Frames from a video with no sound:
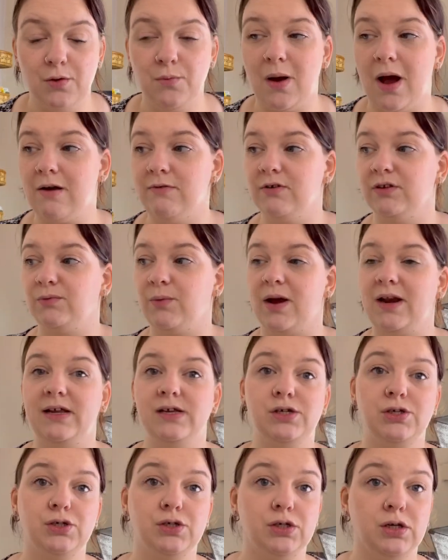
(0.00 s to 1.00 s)
whereas when
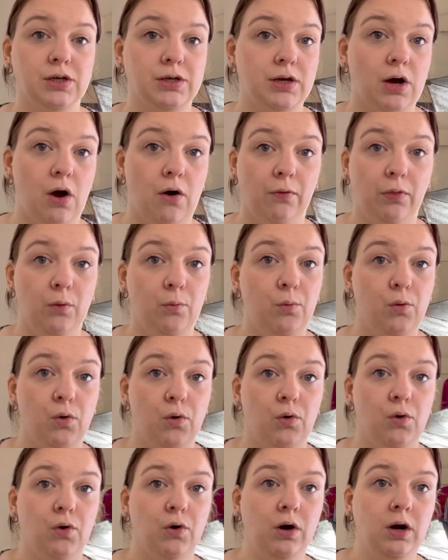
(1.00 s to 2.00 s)
it's just on the
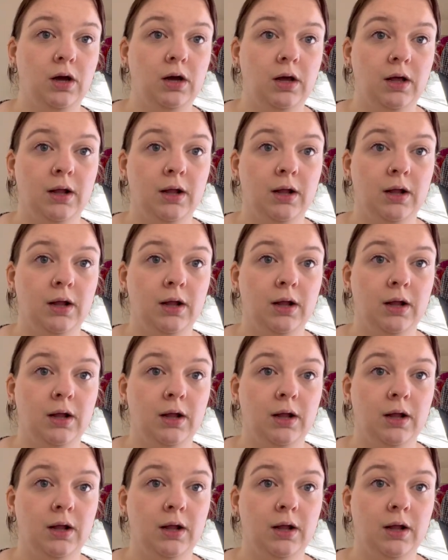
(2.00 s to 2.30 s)
wall,